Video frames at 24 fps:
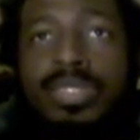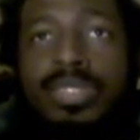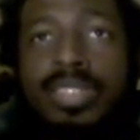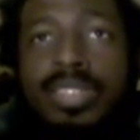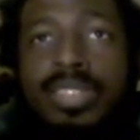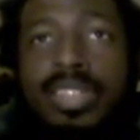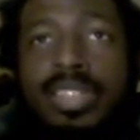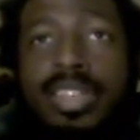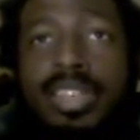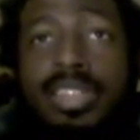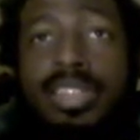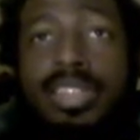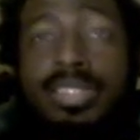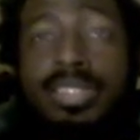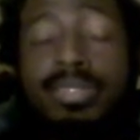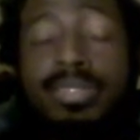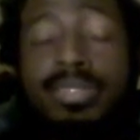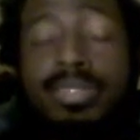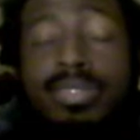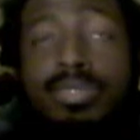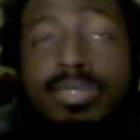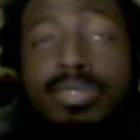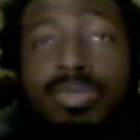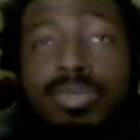Like,
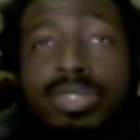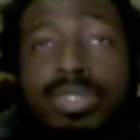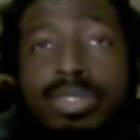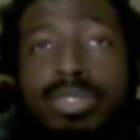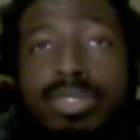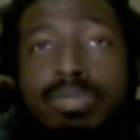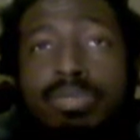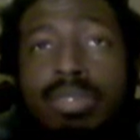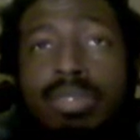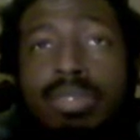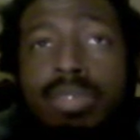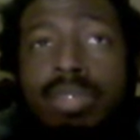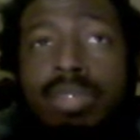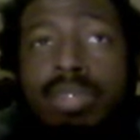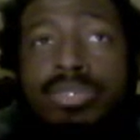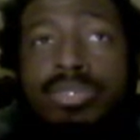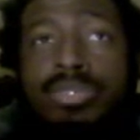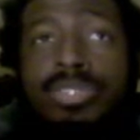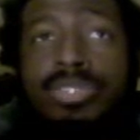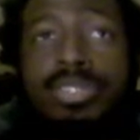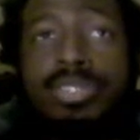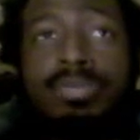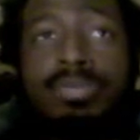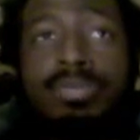it's a pretty good pinball
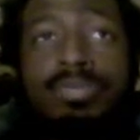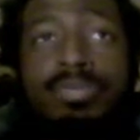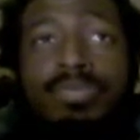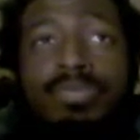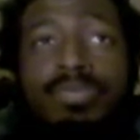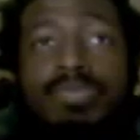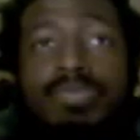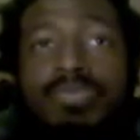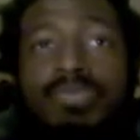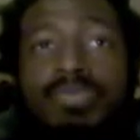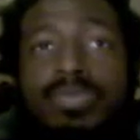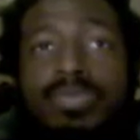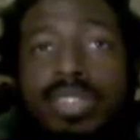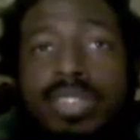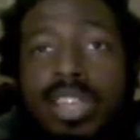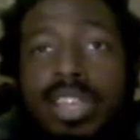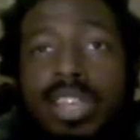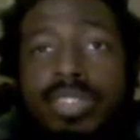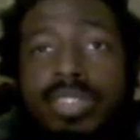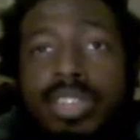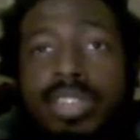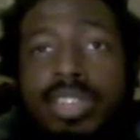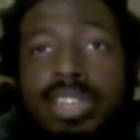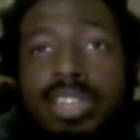machine.
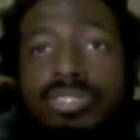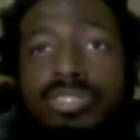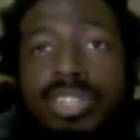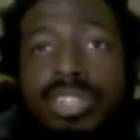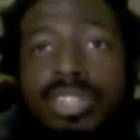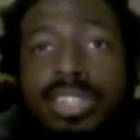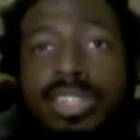And you can't shake it.